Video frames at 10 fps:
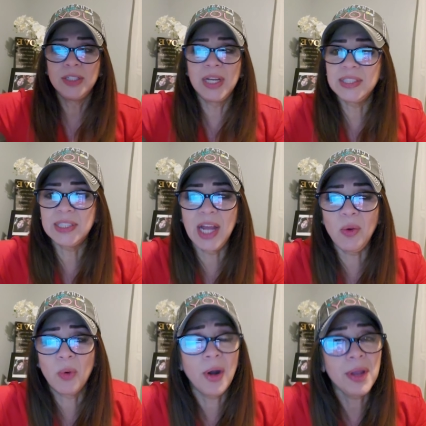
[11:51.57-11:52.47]
Let's
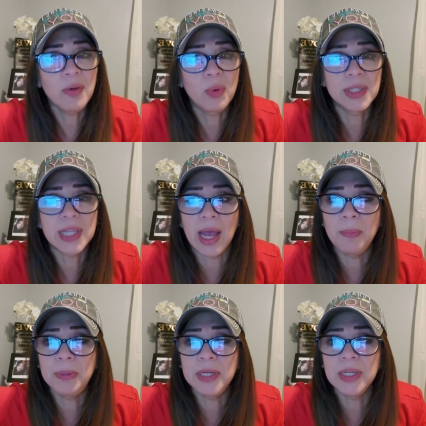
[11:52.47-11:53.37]
not worry of what's
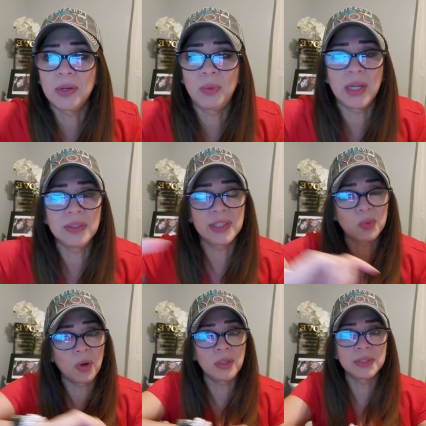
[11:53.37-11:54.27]
happening around this
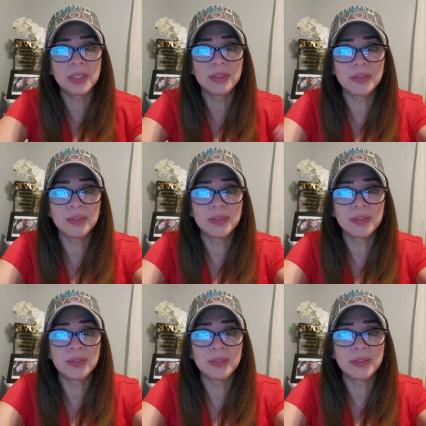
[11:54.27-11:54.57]
world.